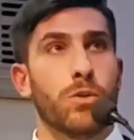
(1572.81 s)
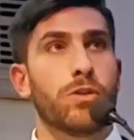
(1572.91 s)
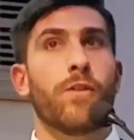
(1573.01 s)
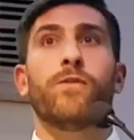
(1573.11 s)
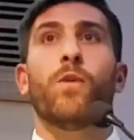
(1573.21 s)

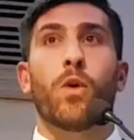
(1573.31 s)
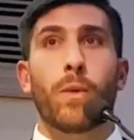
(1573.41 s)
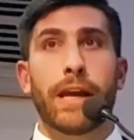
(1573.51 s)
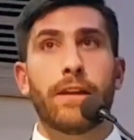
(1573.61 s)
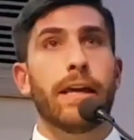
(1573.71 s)
used
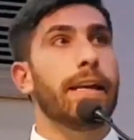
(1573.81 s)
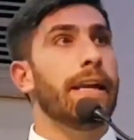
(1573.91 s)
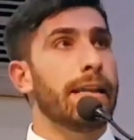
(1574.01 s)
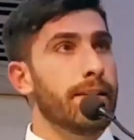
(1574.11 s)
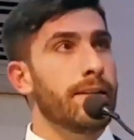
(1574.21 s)
for
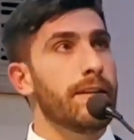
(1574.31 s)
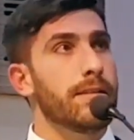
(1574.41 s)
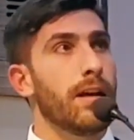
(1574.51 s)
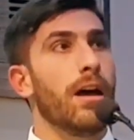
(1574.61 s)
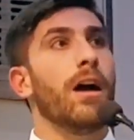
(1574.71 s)
regulated
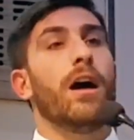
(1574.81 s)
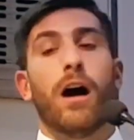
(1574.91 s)
entities.